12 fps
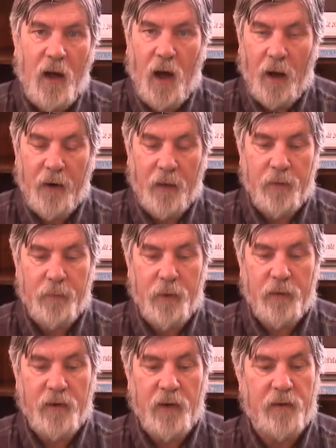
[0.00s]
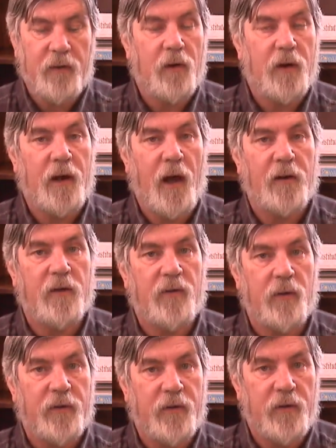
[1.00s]
Another person is looking at
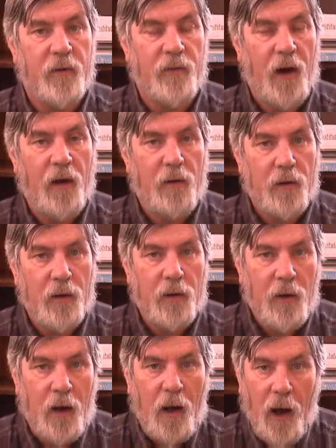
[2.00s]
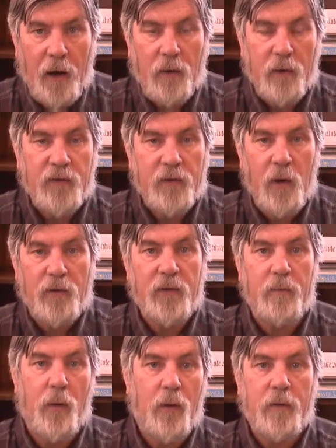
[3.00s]
sources of error. And of course the most
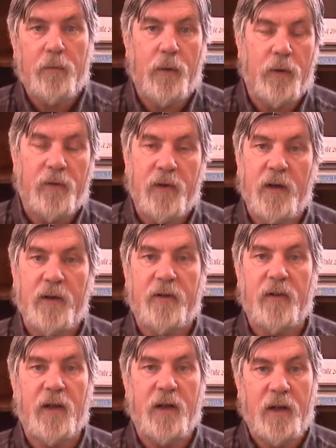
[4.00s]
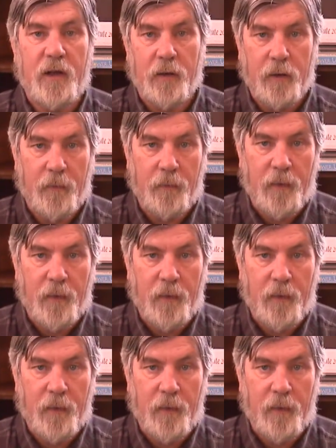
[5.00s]
important person is the leader.